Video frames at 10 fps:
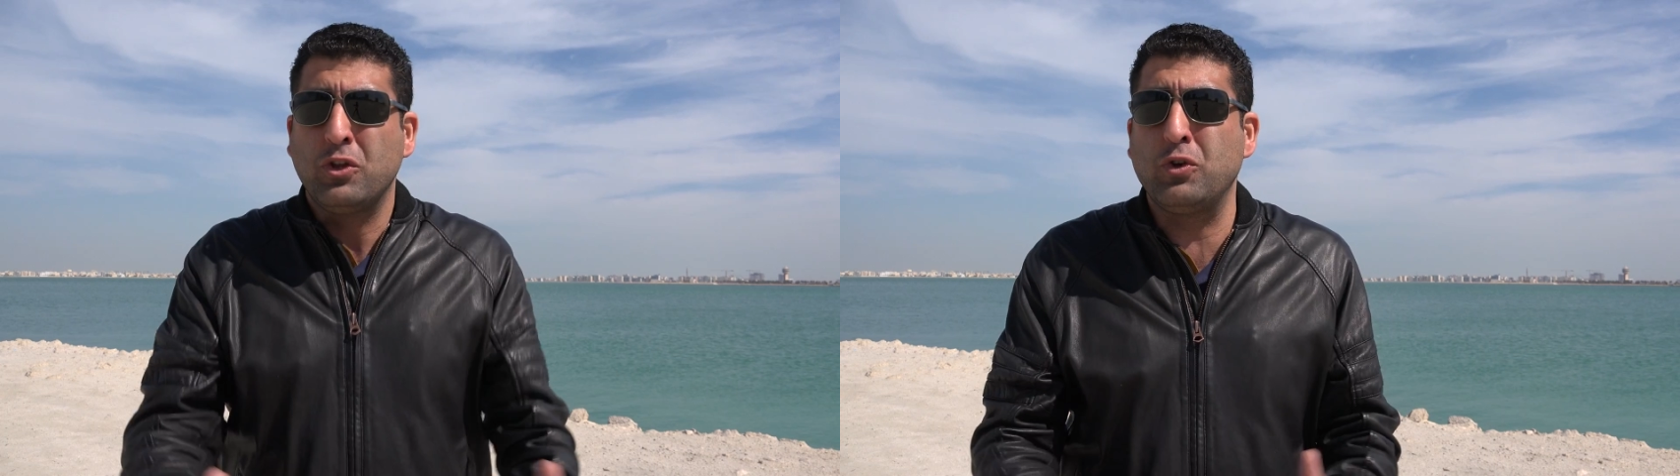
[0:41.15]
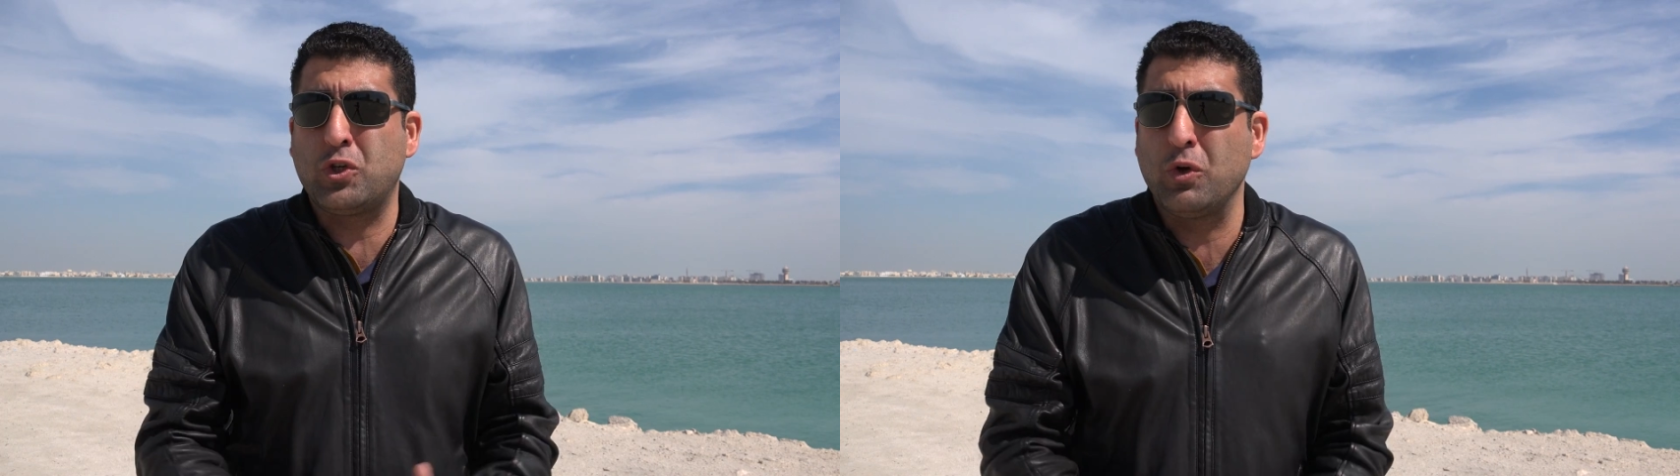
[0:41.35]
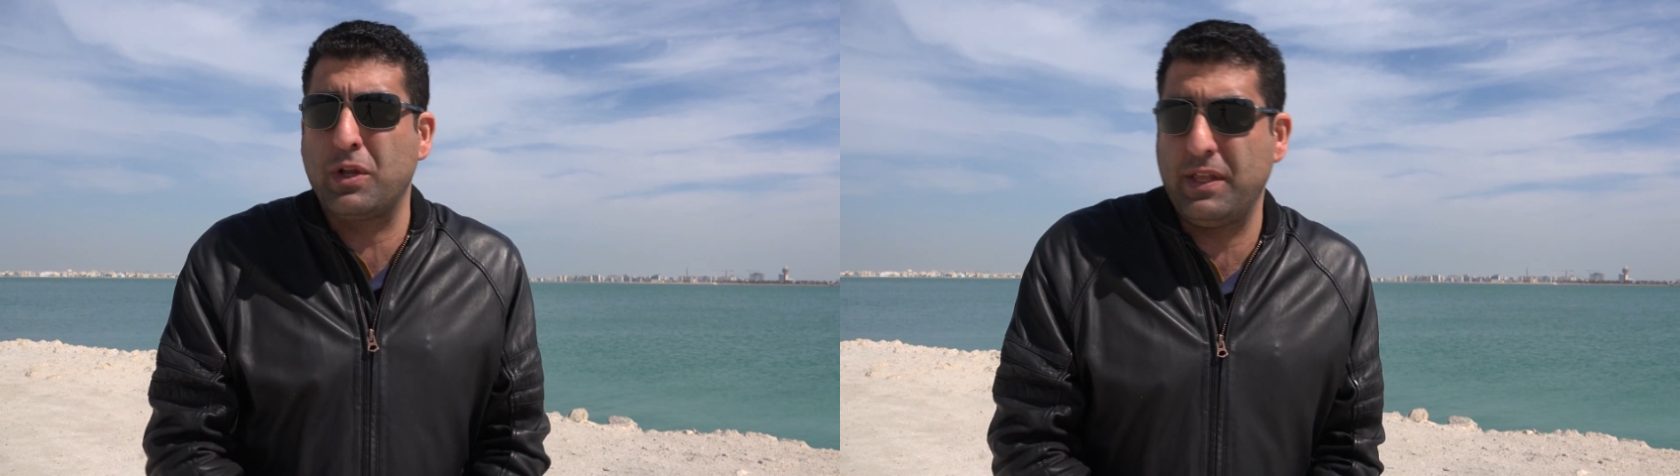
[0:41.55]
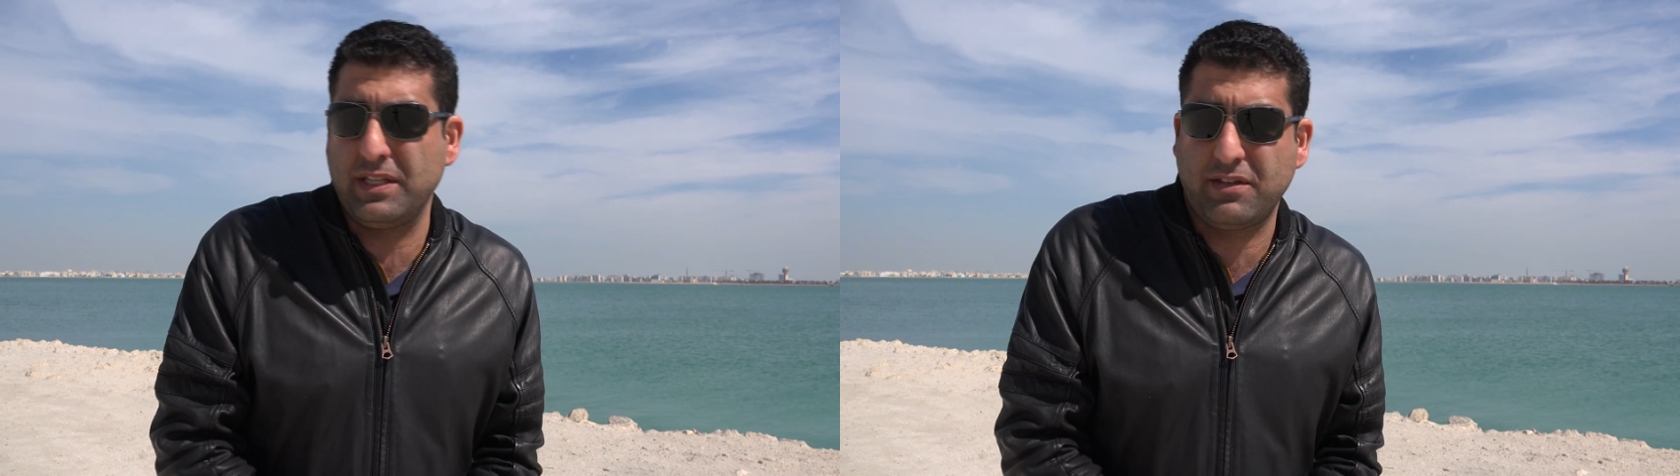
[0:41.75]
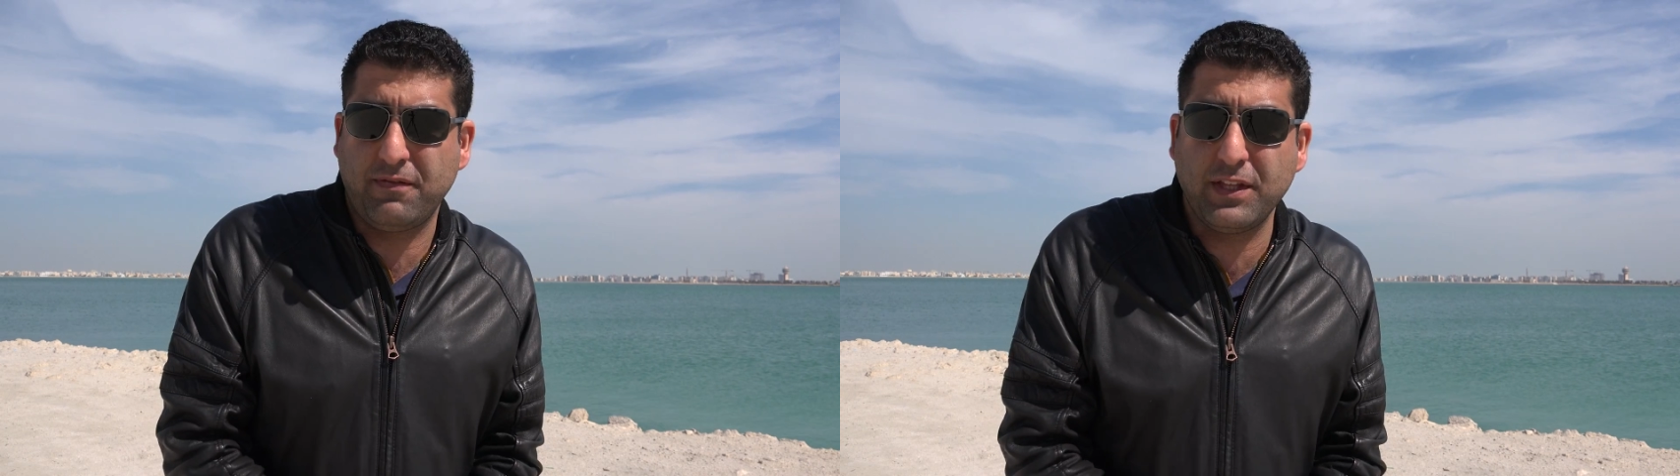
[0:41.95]
to shoot
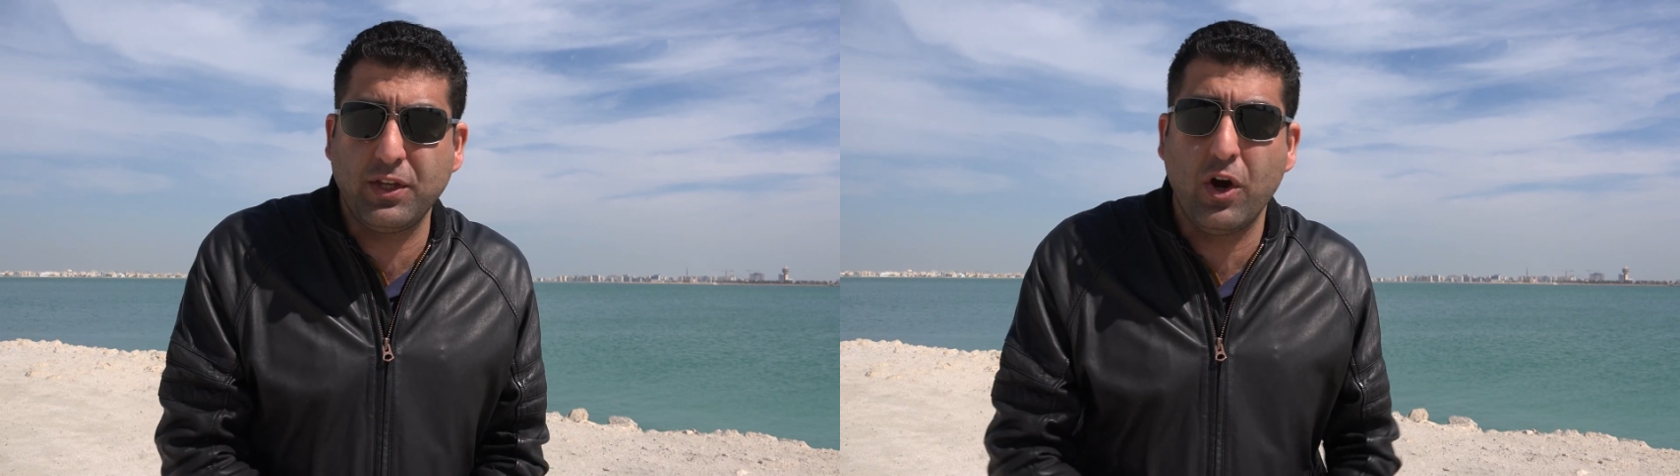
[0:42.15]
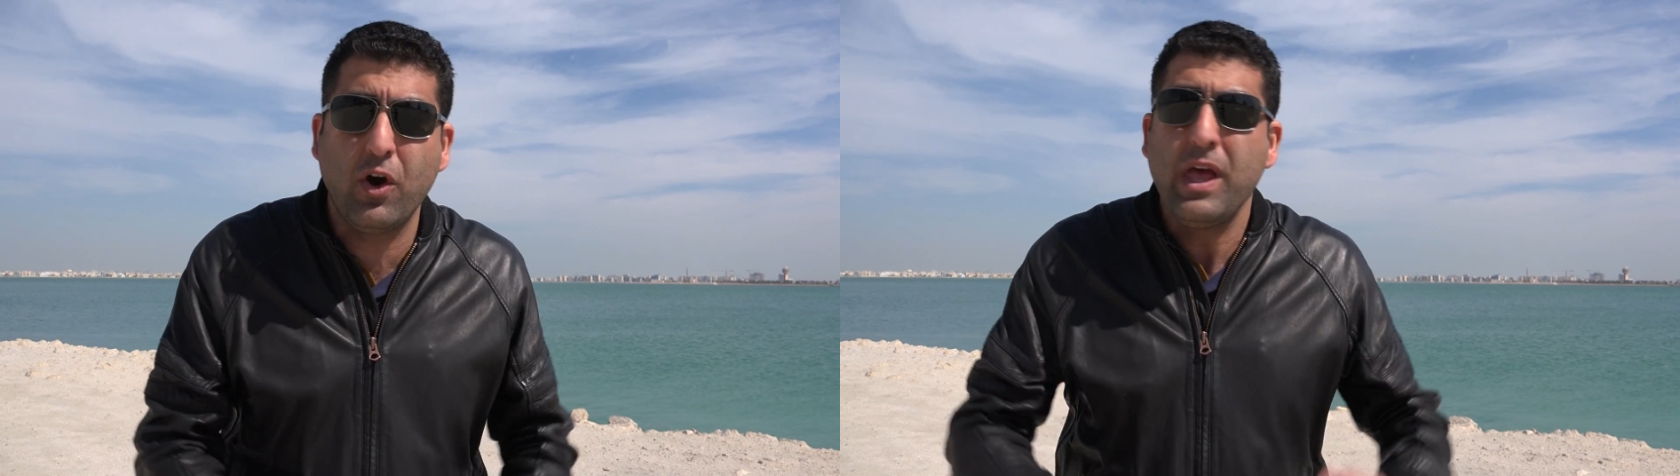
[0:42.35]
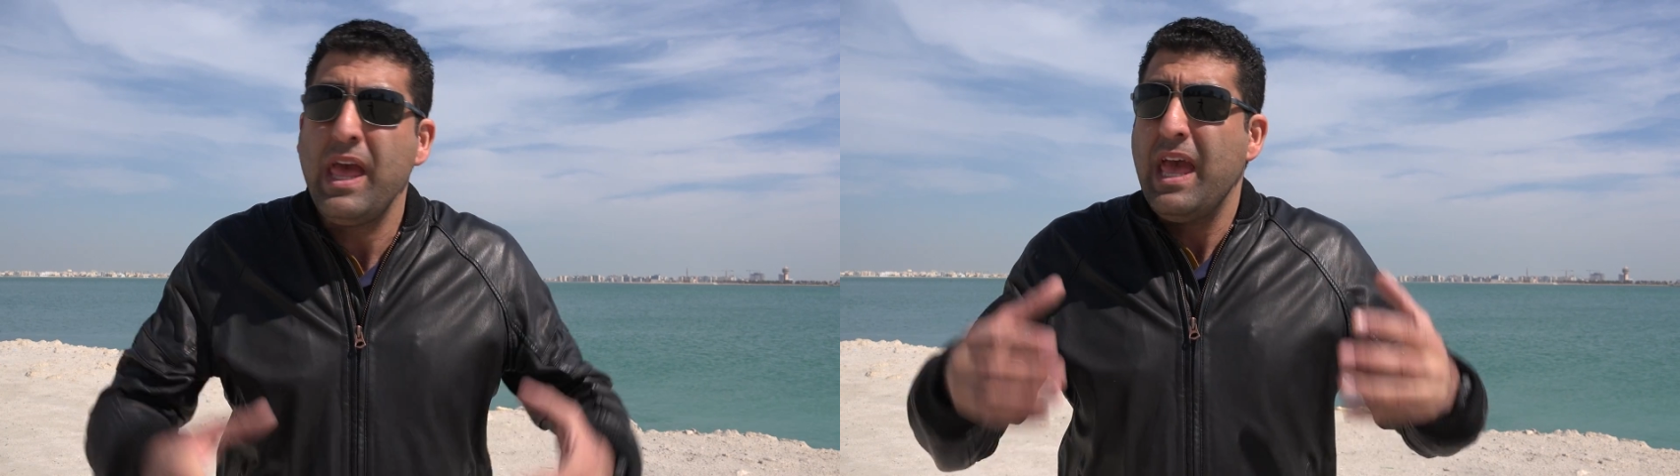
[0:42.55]
this video.